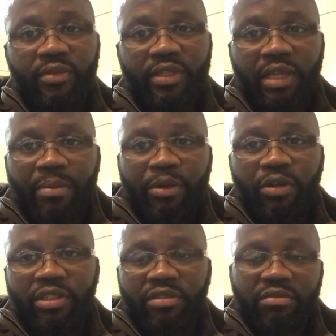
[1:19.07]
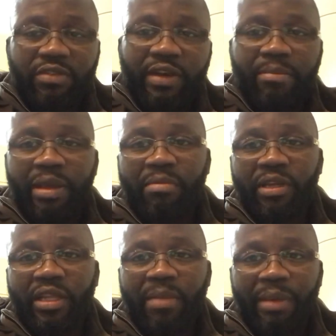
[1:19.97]
Yeah, because if I make money,
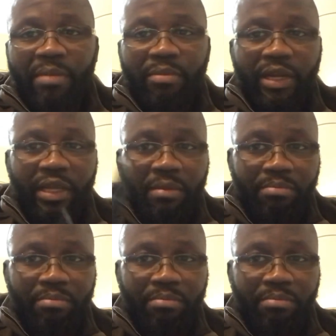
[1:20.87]
they make money.